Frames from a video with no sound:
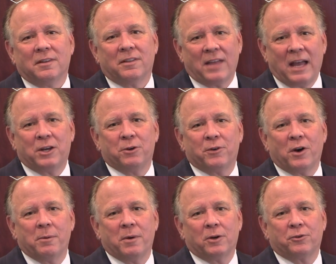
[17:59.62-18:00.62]
Thank you
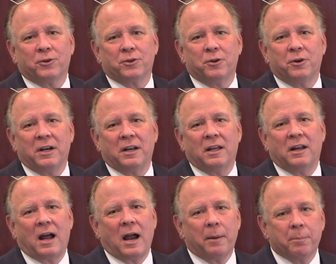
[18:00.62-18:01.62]
very much for tuning in.
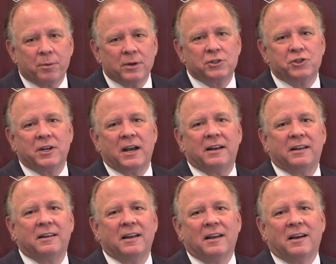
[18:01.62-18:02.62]
I appreciate
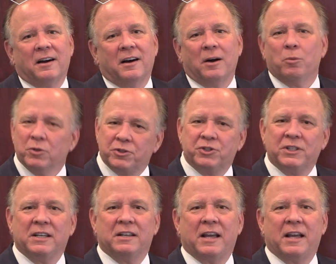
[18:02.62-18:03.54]
it. We'll see you